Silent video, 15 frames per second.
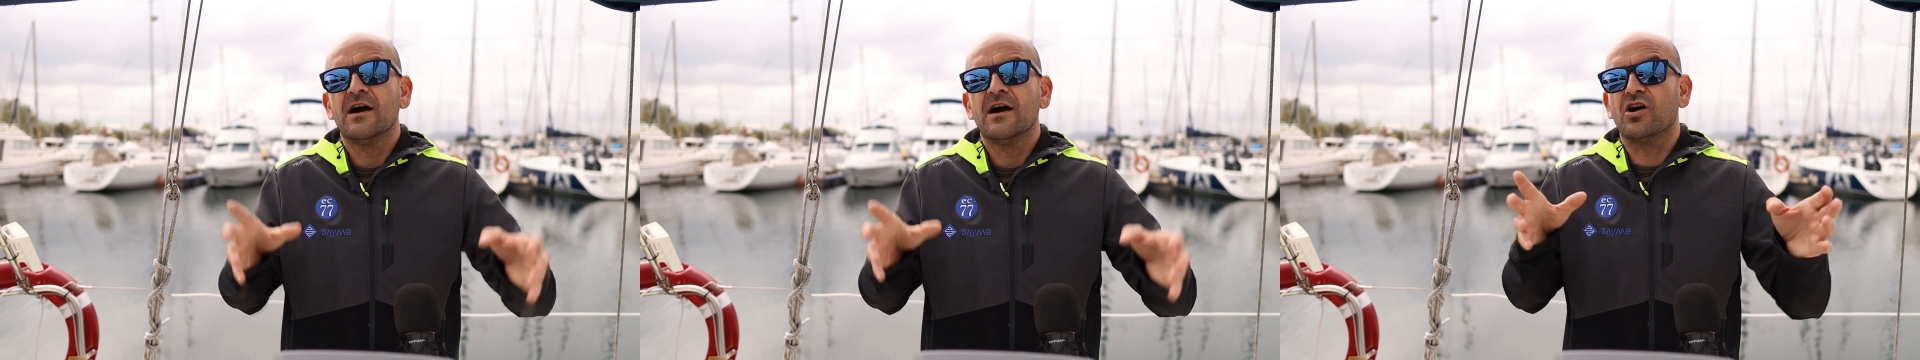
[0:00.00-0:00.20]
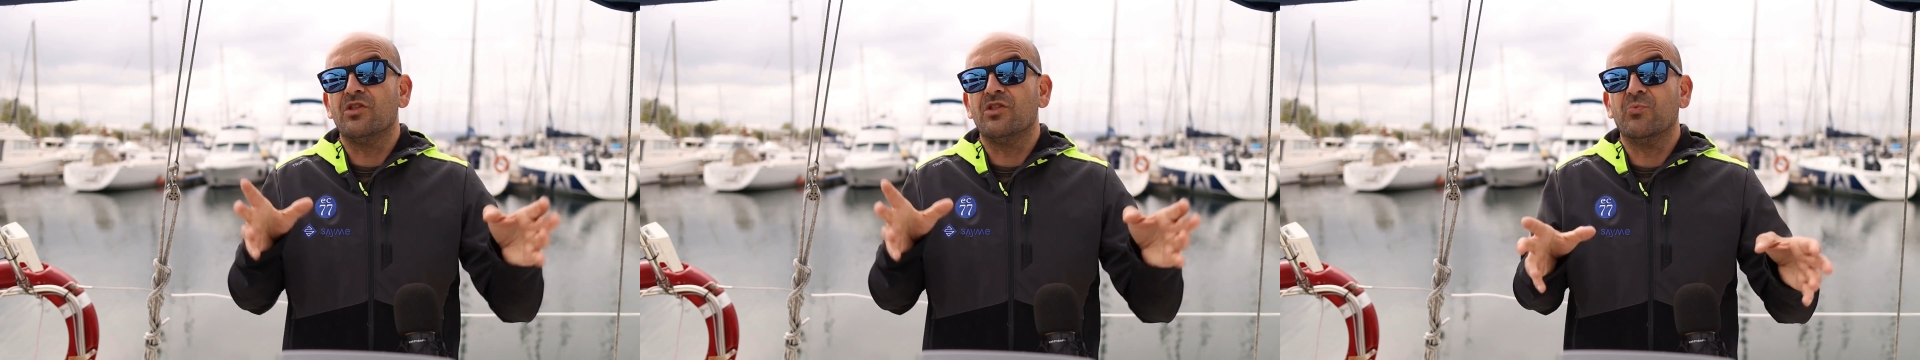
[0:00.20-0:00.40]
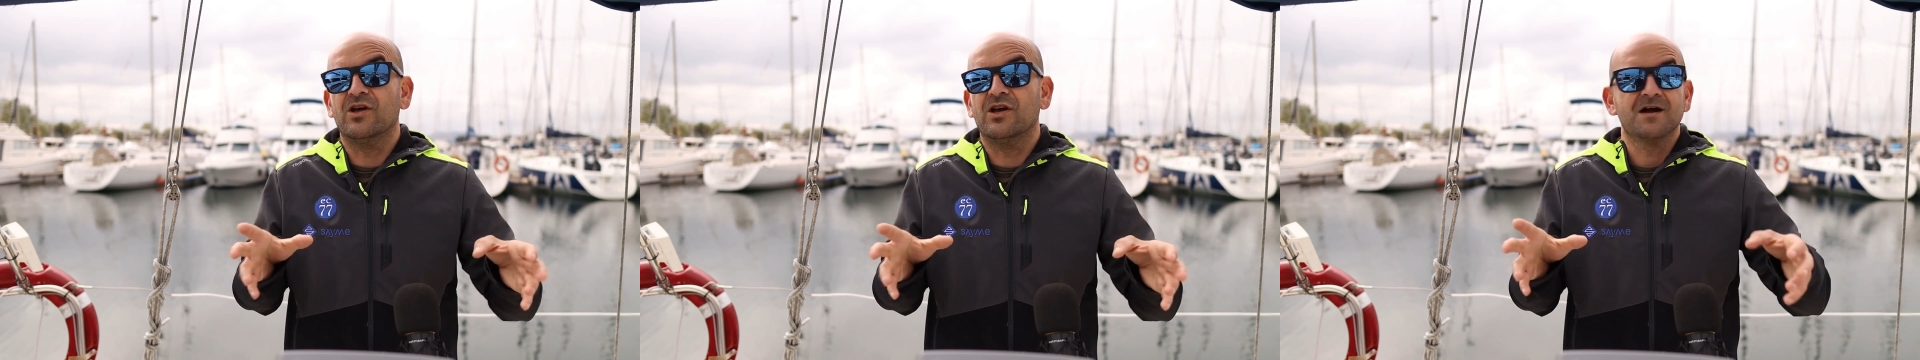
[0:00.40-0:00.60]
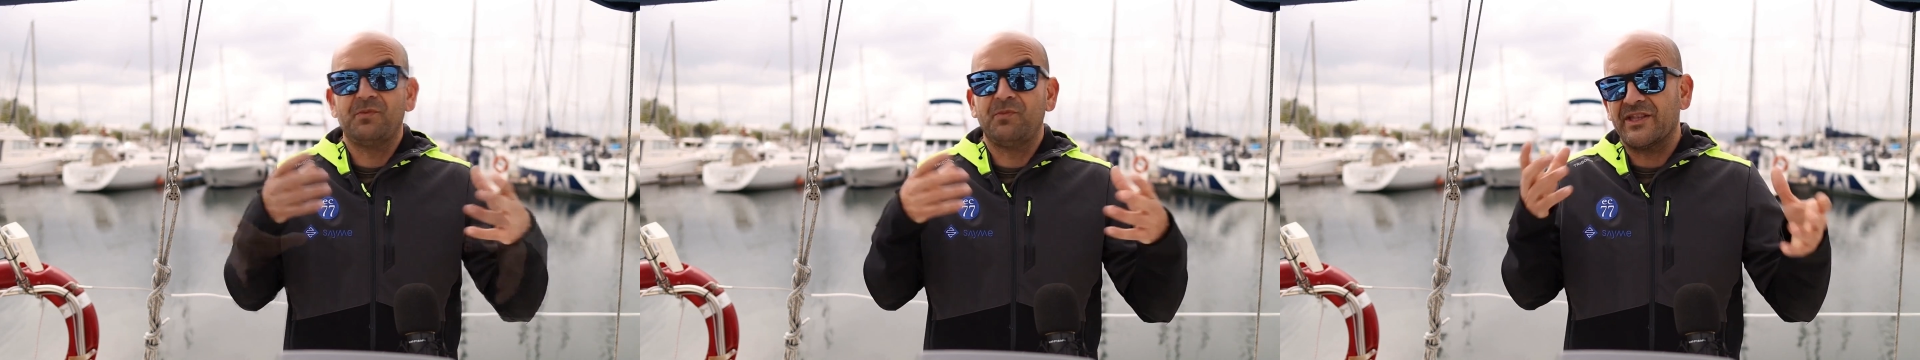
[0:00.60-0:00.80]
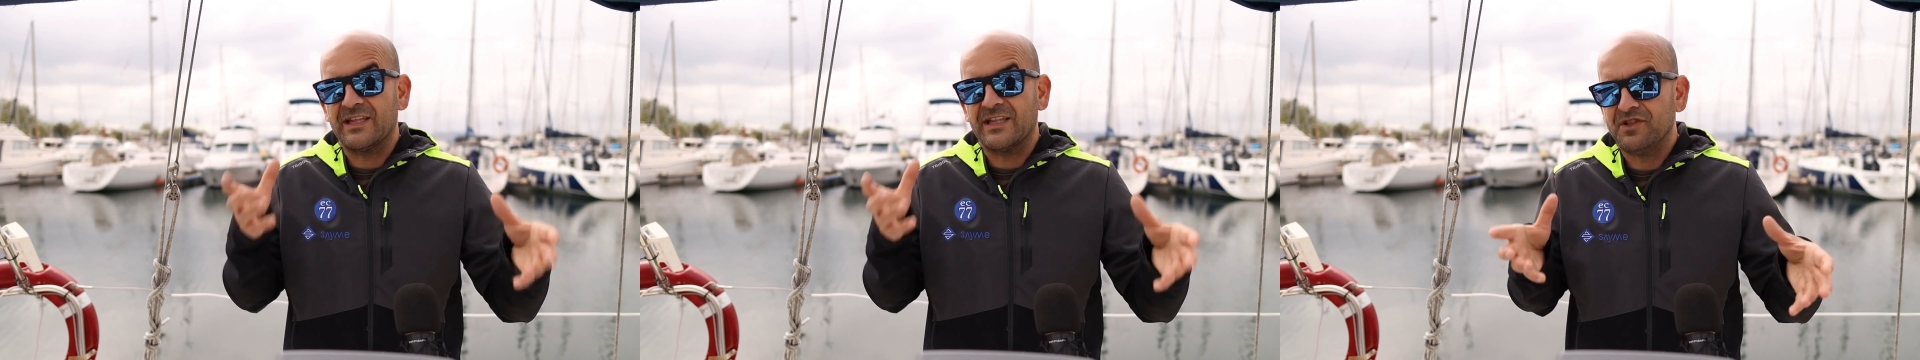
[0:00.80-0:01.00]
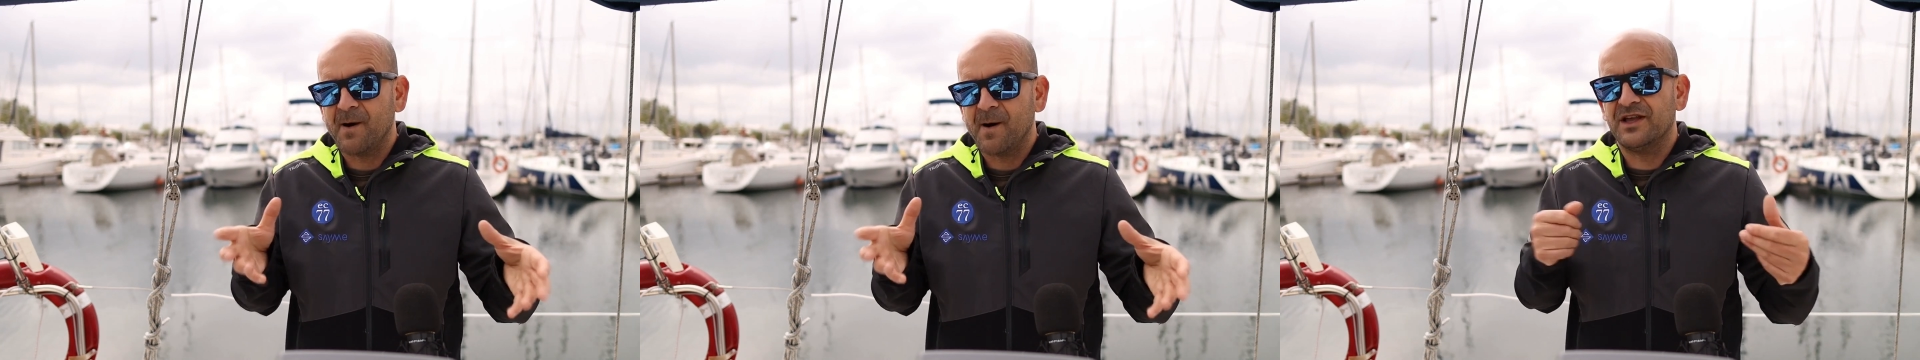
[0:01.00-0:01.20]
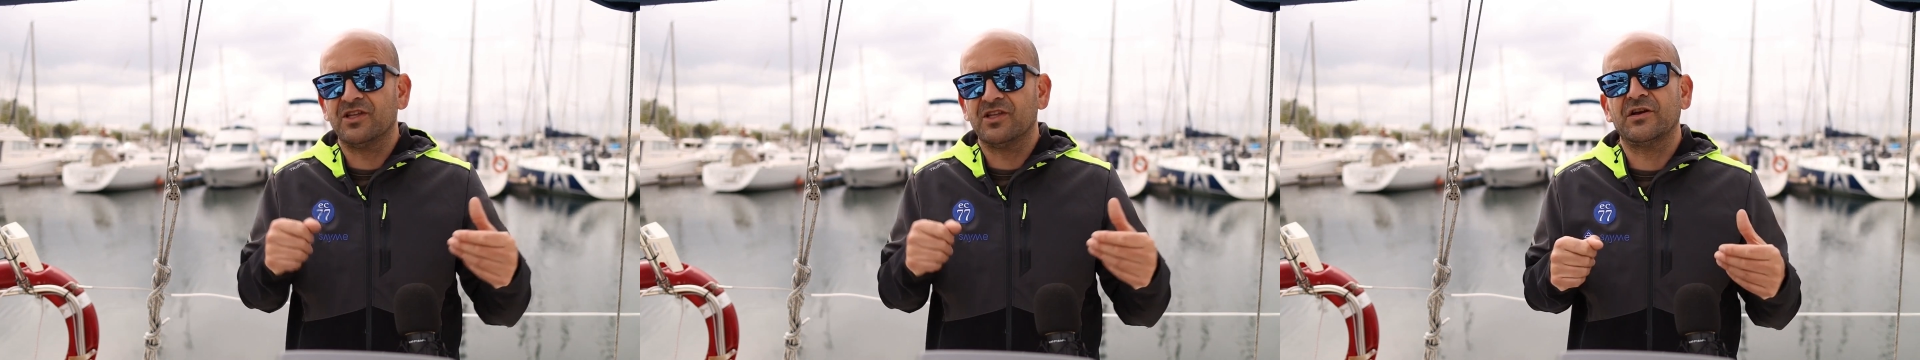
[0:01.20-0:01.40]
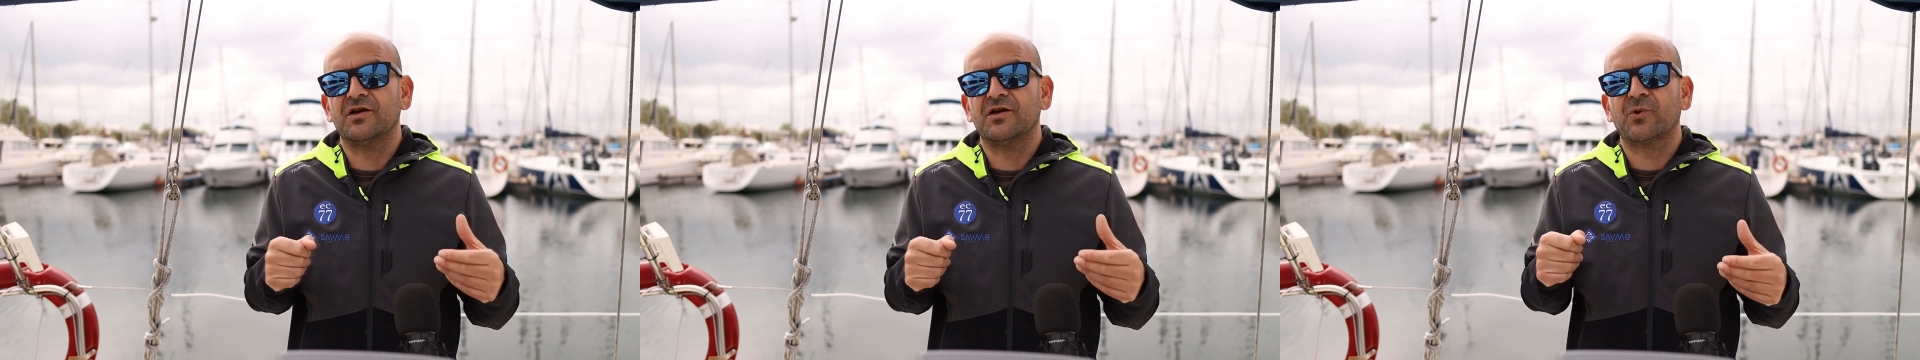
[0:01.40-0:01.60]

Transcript: and to be able to start it,